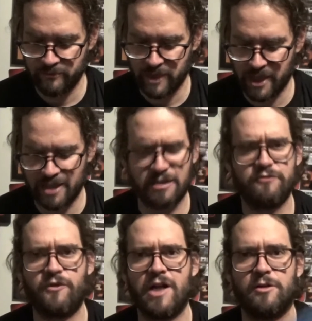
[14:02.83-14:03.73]
And a good
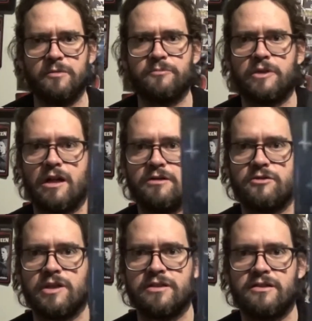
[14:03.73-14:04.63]
follow-up,
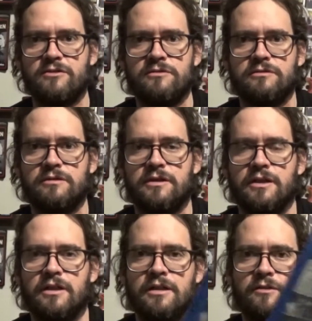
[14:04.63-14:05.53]
Conjuring 2
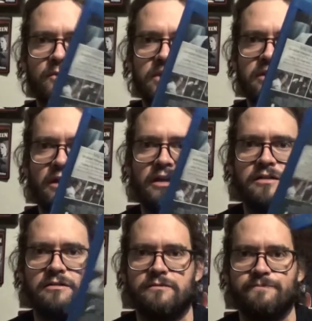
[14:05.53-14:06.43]
with The Nun.